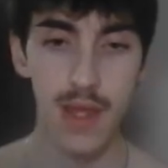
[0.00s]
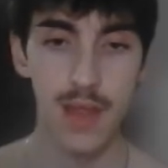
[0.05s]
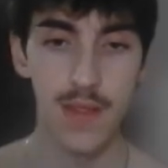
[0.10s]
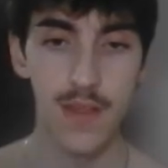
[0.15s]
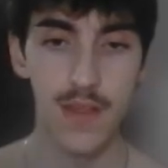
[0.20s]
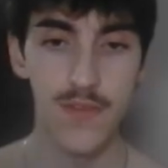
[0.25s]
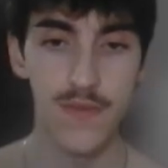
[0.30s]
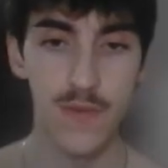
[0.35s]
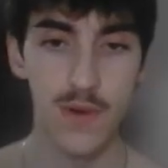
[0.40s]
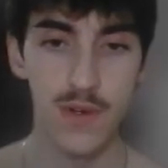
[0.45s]

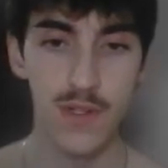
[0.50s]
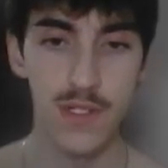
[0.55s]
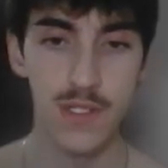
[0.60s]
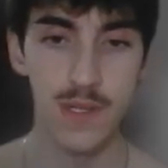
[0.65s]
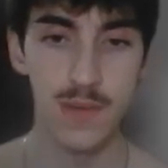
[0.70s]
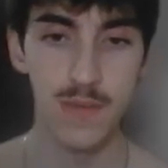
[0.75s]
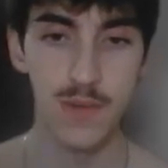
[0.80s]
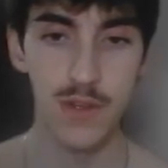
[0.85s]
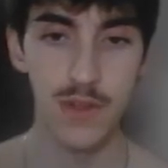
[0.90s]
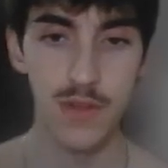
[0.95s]
This forces
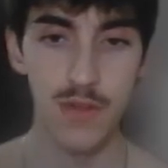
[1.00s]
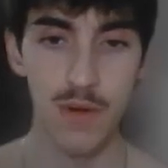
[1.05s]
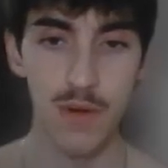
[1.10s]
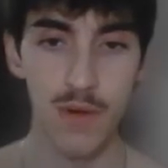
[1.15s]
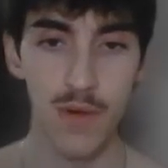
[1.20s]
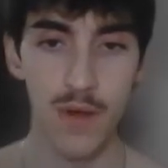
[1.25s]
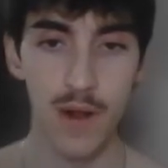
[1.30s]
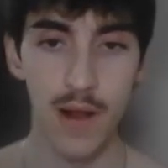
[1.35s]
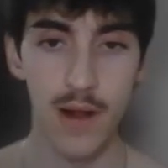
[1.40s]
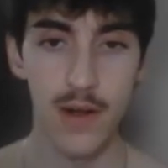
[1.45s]
them to
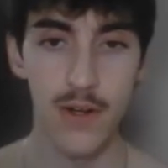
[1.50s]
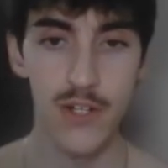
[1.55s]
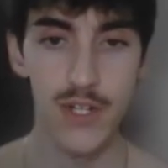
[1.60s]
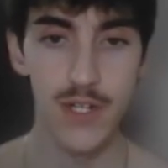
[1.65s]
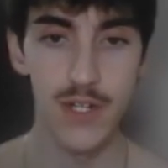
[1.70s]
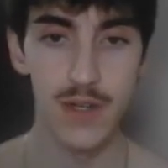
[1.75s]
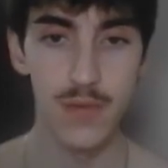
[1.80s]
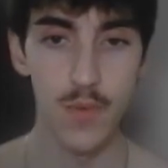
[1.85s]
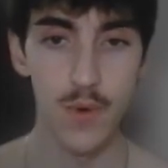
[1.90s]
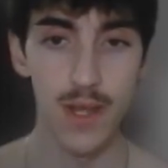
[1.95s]
throw their energy
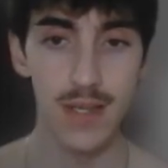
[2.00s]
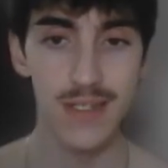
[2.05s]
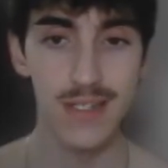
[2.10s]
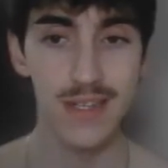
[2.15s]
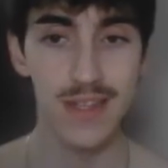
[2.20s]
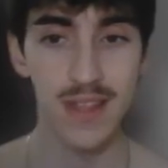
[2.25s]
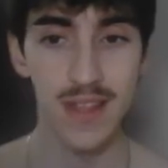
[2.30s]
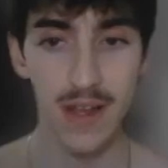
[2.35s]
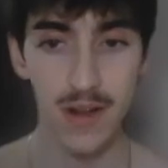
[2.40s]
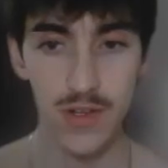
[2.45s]
to waste
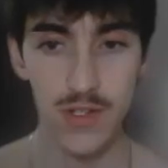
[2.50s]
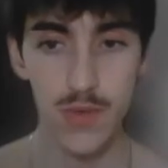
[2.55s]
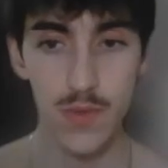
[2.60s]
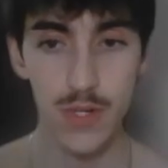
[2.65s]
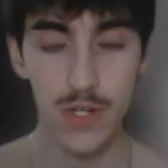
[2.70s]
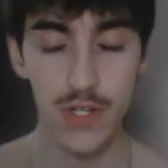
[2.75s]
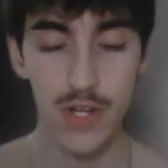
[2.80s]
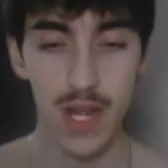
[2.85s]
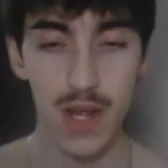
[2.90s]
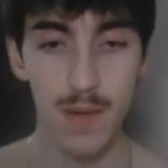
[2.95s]
their
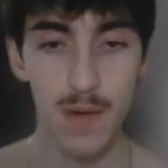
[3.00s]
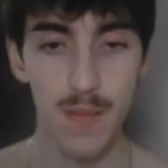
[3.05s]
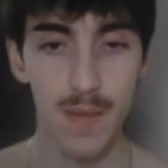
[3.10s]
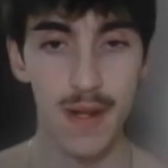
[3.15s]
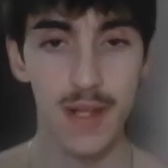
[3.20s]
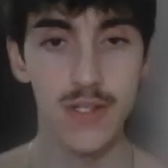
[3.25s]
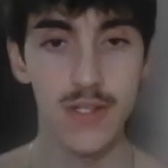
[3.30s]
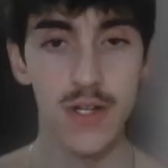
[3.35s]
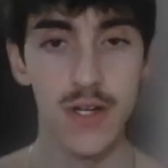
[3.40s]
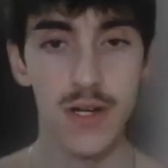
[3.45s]
switch timer
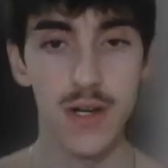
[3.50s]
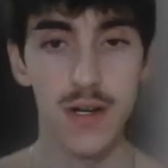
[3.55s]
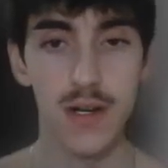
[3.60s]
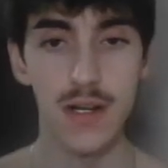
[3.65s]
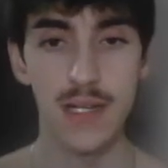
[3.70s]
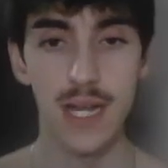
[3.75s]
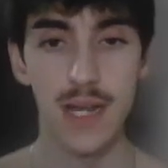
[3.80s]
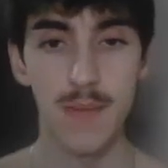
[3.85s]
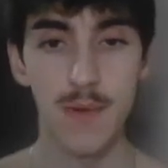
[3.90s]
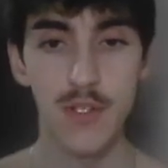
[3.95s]
because our
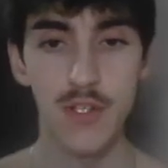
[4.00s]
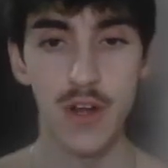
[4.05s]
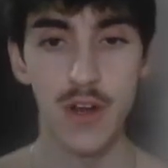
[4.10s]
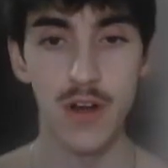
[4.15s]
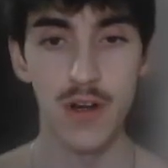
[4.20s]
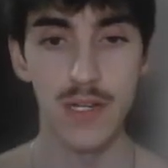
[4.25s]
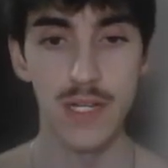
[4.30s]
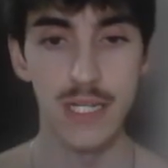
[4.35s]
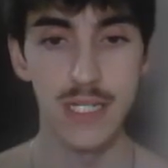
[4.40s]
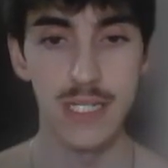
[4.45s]
timers
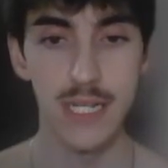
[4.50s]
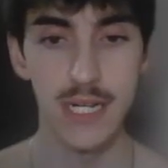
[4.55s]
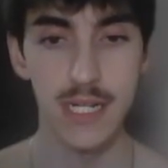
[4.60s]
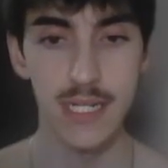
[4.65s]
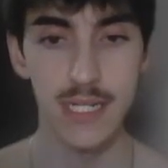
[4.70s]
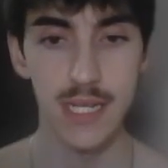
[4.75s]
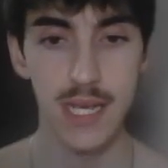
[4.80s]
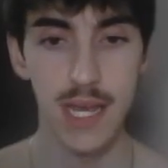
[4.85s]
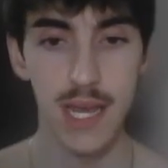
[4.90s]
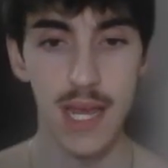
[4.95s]
are
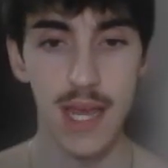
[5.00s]
desynced,